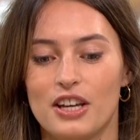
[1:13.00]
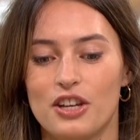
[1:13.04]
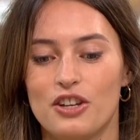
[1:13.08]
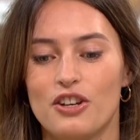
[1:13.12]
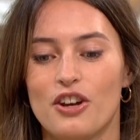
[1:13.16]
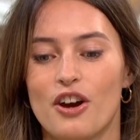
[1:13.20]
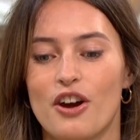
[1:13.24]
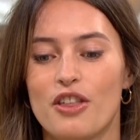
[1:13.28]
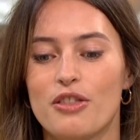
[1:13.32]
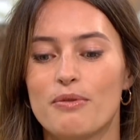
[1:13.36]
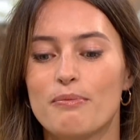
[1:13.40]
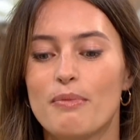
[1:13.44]
it. You
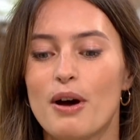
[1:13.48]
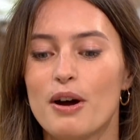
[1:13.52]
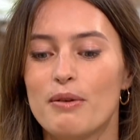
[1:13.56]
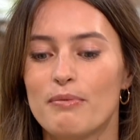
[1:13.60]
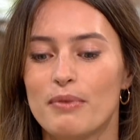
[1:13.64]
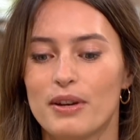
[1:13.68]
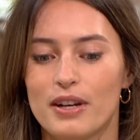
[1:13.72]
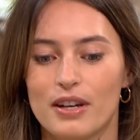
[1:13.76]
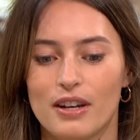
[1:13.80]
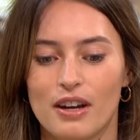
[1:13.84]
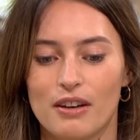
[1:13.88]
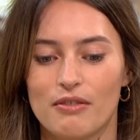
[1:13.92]
know, at the
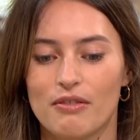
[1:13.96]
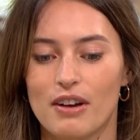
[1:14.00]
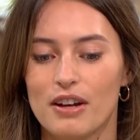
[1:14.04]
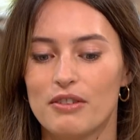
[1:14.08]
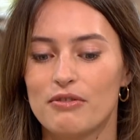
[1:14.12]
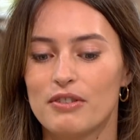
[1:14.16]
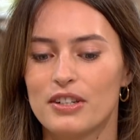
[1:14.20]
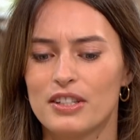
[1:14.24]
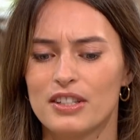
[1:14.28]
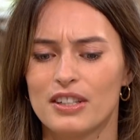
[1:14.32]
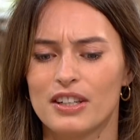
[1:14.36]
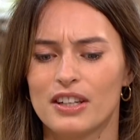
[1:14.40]
moment, I
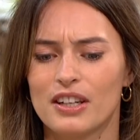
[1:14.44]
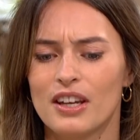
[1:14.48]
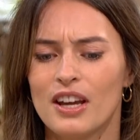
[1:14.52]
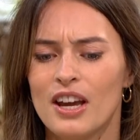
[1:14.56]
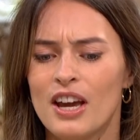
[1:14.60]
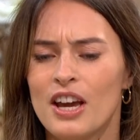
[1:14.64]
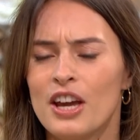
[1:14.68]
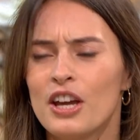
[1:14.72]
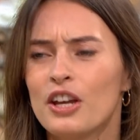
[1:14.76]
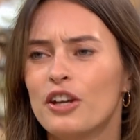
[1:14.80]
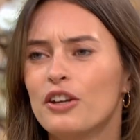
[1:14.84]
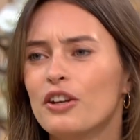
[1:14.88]
read recently,
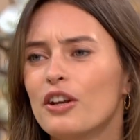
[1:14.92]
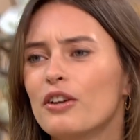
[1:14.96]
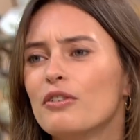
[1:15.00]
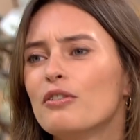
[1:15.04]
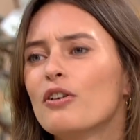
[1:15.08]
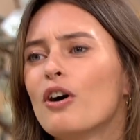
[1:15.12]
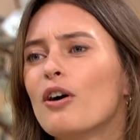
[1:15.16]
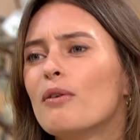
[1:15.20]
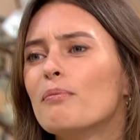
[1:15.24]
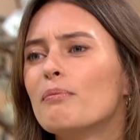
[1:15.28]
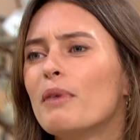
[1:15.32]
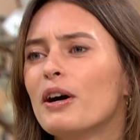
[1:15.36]
you know,
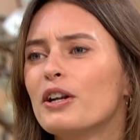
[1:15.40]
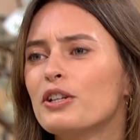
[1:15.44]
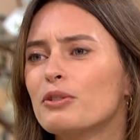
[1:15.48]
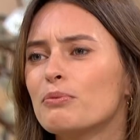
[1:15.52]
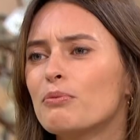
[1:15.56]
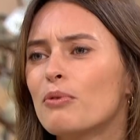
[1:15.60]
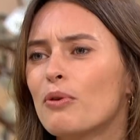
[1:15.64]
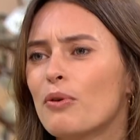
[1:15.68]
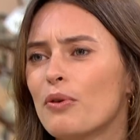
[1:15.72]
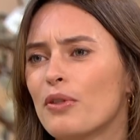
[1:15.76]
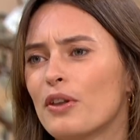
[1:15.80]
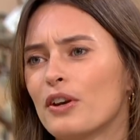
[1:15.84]
not much
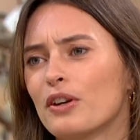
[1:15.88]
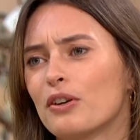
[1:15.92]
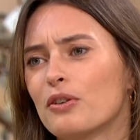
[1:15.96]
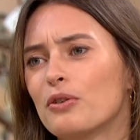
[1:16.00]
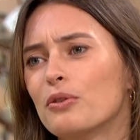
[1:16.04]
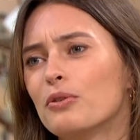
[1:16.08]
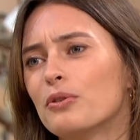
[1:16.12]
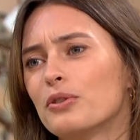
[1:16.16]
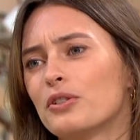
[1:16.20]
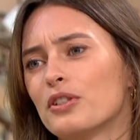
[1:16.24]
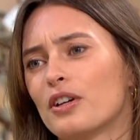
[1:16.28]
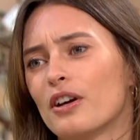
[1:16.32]
more than a
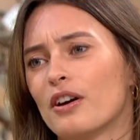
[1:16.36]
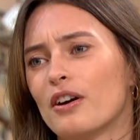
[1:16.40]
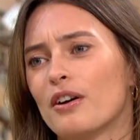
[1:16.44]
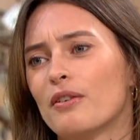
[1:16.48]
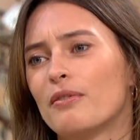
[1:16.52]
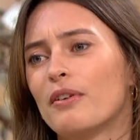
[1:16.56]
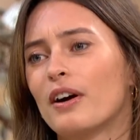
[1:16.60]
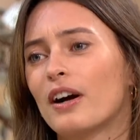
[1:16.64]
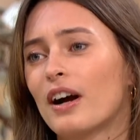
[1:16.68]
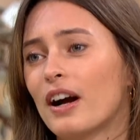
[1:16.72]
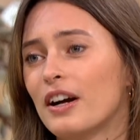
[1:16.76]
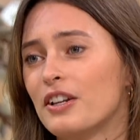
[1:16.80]
quarter
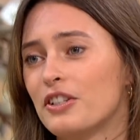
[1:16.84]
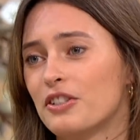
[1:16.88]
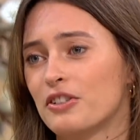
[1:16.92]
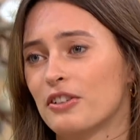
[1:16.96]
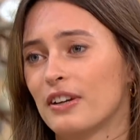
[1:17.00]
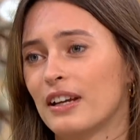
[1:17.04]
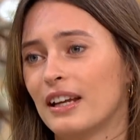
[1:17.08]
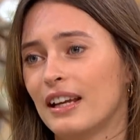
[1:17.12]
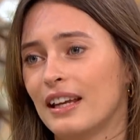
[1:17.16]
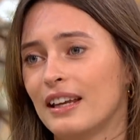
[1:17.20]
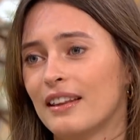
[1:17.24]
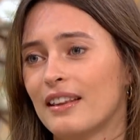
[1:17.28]
of our
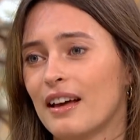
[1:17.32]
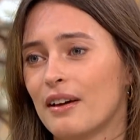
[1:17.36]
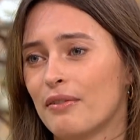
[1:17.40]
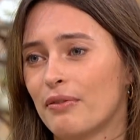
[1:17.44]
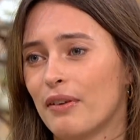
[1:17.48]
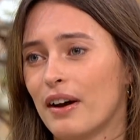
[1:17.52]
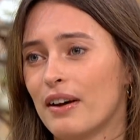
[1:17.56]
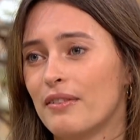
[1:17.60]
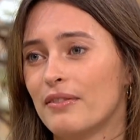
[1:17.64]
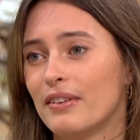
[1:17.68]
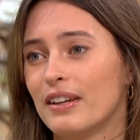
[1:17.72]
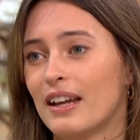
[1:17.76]
country eat their
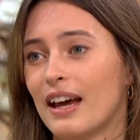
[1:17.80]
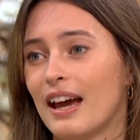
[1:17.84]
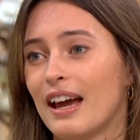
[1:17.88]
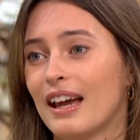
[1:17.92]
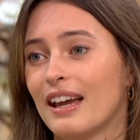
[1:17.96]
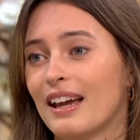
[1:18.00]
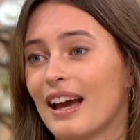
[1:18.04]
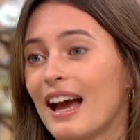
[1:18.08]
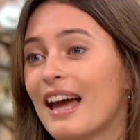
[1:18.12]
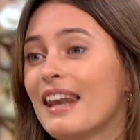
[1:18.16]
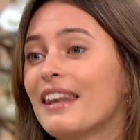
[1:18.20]
five a day,